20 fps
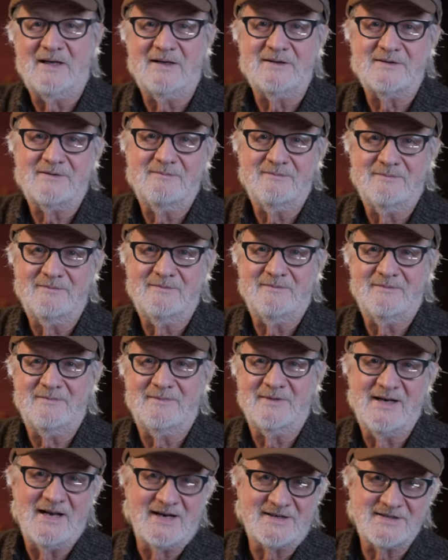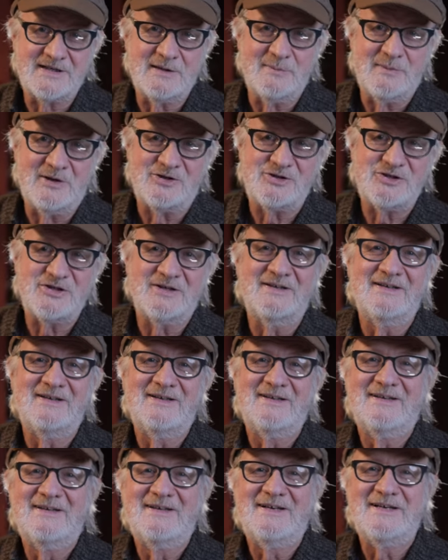that the next image
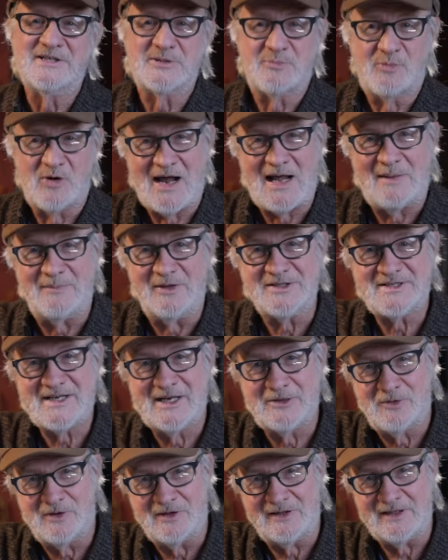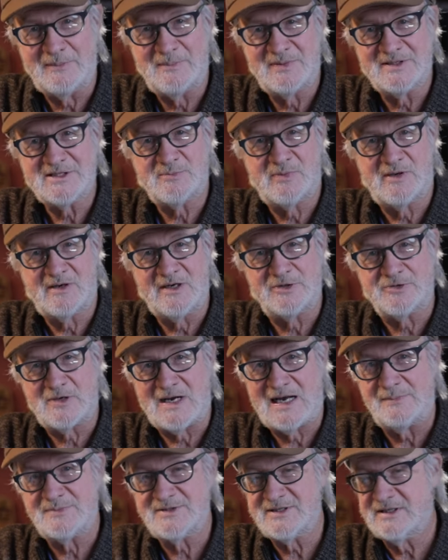is Sporobolus heterolepis, prairie
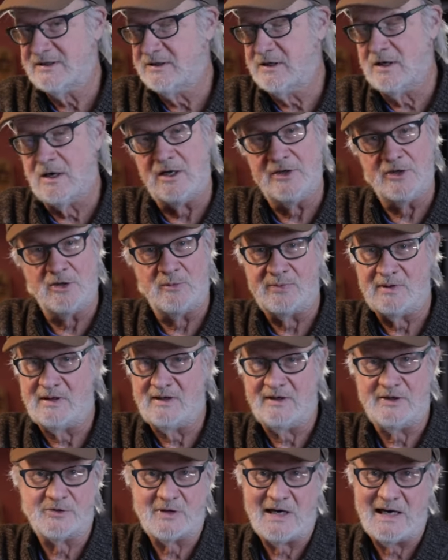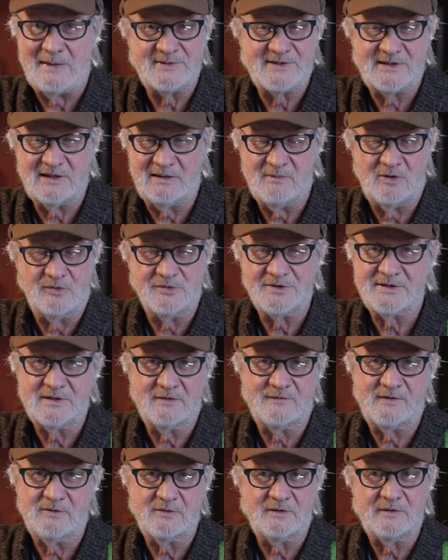drop seed. You all know prairie drop seed. Most
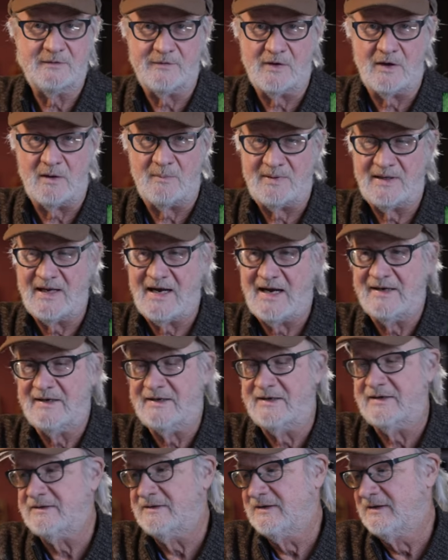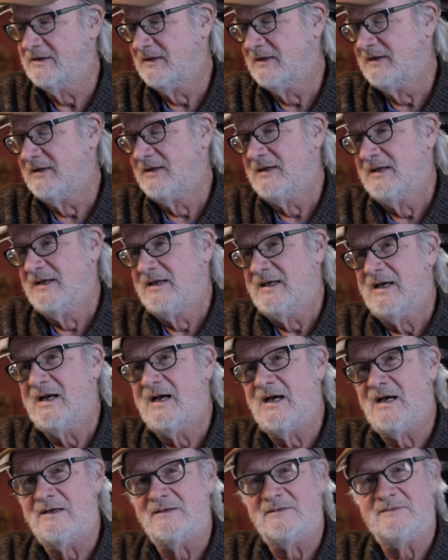of you, you've all planted it.
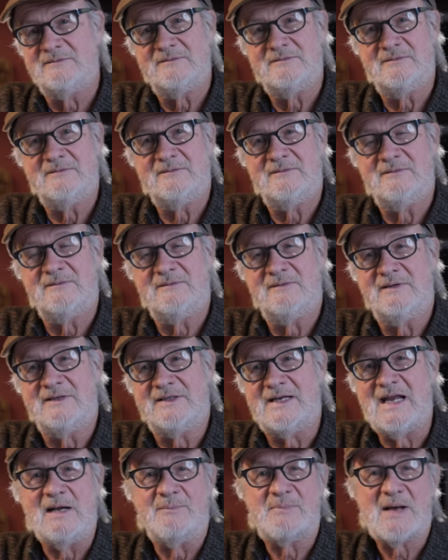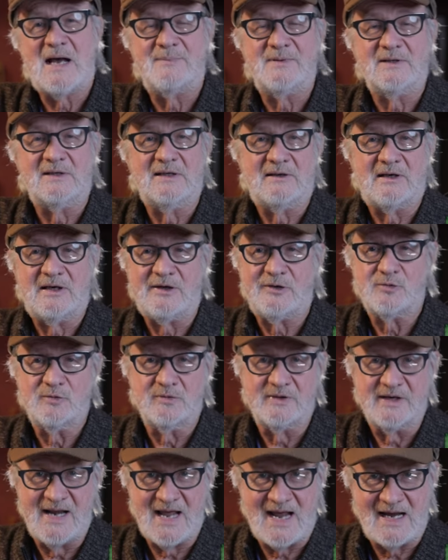Uh, it gained popularity
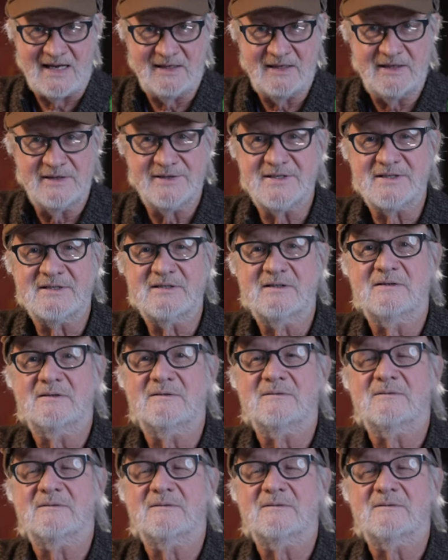through the 90s,